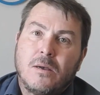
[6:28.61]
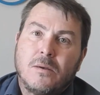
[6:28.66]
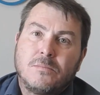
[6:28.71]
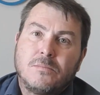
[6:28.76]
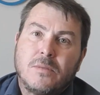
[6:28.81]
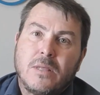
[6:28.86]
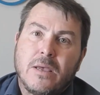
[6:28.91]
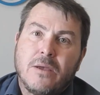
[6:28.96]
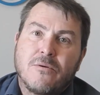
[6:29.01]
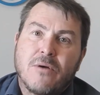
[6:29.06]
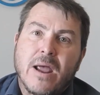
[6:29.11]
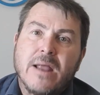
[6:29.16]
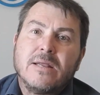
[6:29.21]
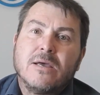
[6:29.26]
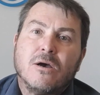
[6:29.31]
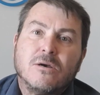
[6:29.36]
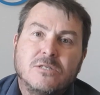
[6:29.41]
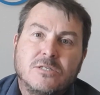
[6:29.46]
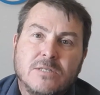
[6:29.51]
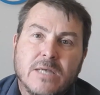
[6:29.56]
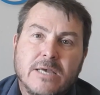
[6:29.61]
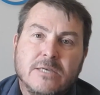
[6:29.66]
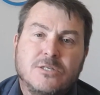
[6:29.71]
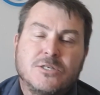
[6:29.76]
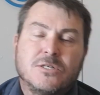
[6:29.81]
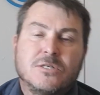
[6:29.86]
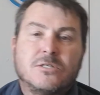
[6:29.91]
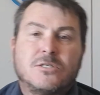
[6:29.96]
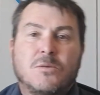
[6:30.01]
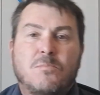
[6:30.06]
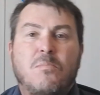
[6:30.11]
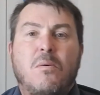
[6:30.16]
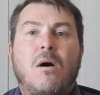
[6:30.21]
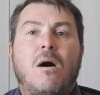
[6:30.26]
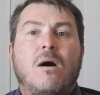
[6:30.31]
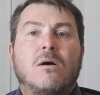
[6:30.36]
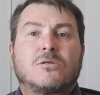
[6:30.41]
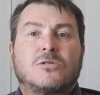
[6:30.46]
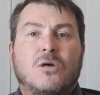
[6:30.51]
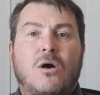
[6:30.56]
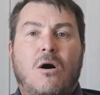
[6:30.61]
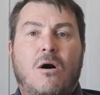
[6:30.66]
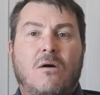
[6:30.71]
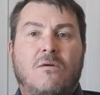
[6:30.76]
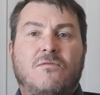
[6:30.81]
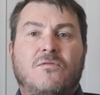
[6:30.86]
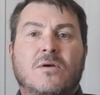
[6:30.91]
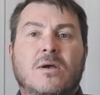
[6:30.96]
their radio station is a part of